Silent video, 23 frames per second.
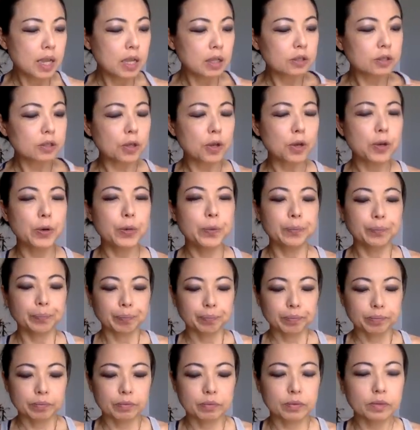So
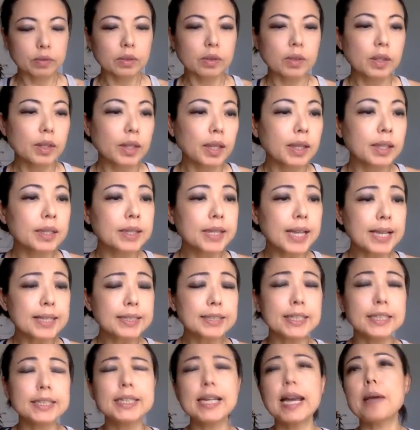that's
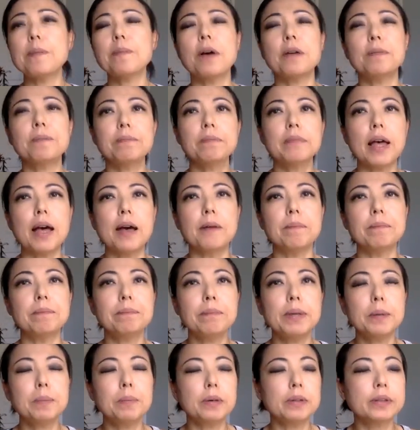the type of
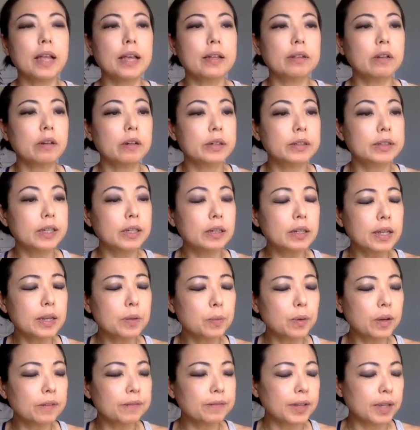people that they're dealing
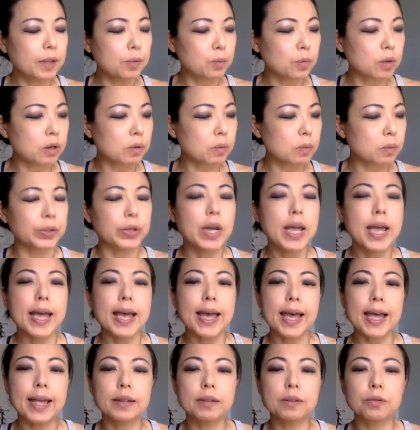with in World War II.
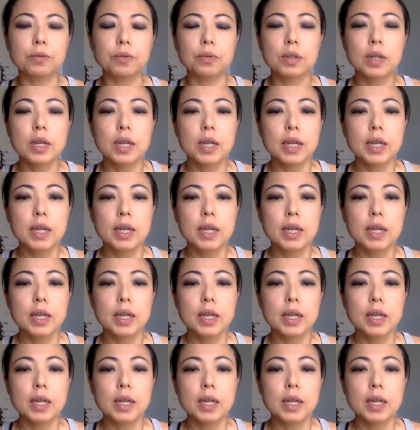And